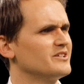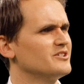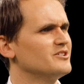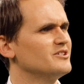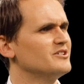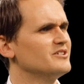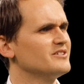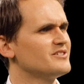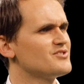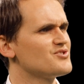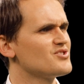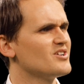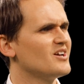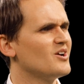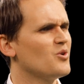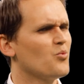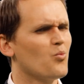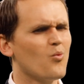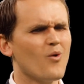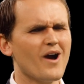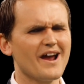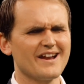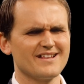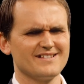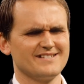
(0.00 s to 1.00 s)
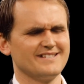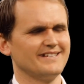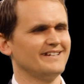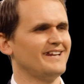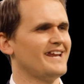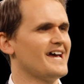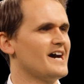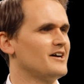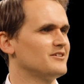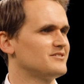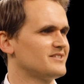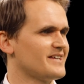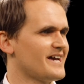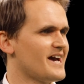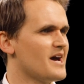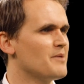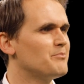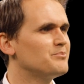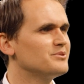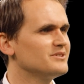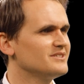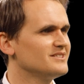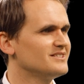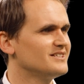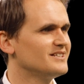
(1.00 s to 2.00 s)
he hurts? Why does he allow it to
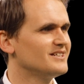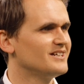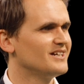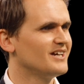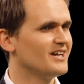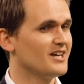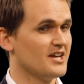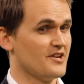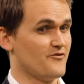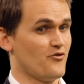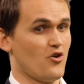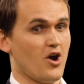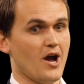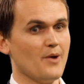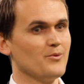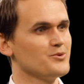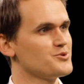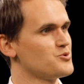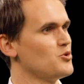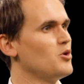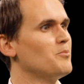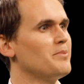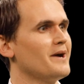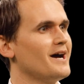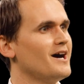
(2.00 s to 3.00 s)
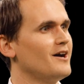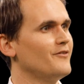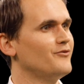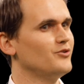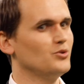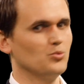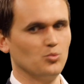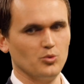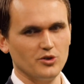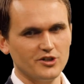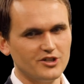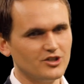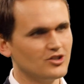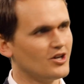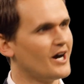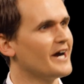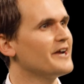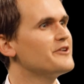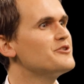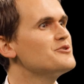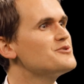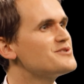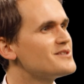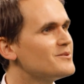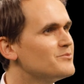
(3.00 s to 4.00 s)
happen? If I was all-powerful, wouldn't I
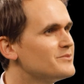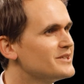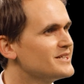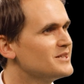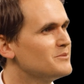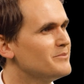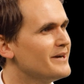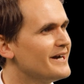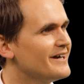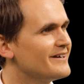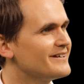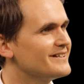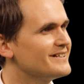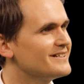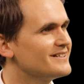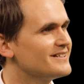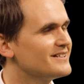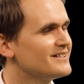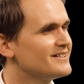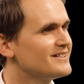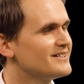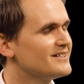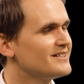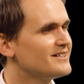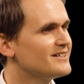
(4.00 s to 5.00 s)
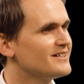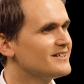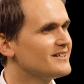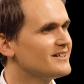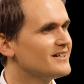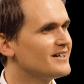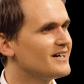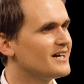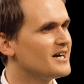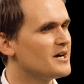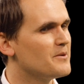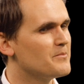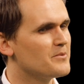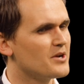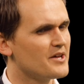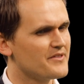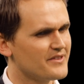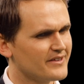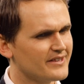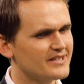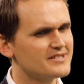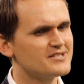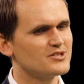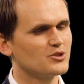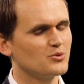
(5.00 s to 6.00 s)
do something about it? I
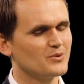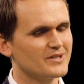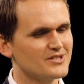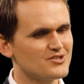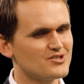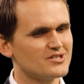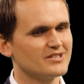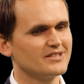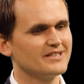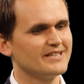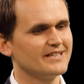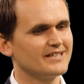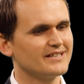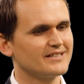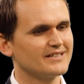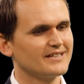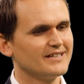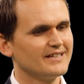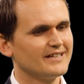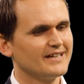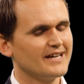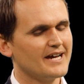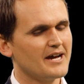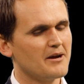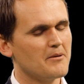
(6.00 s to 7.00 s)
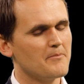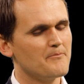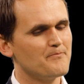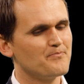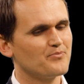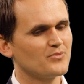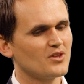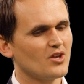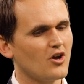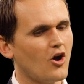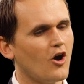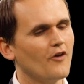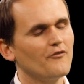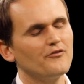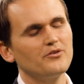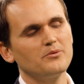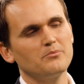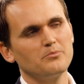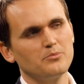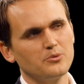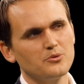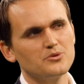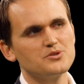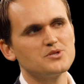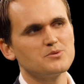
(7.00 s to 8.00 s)
think that's a question that often
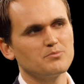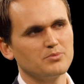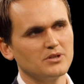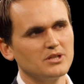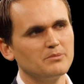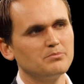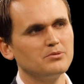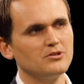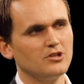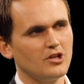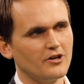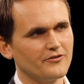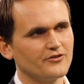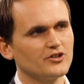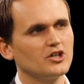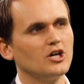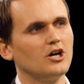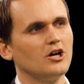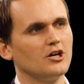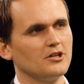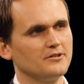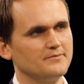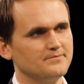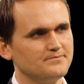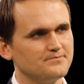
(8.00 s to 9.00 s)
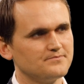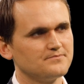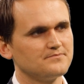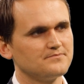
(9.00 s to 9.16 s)
puts people off guard.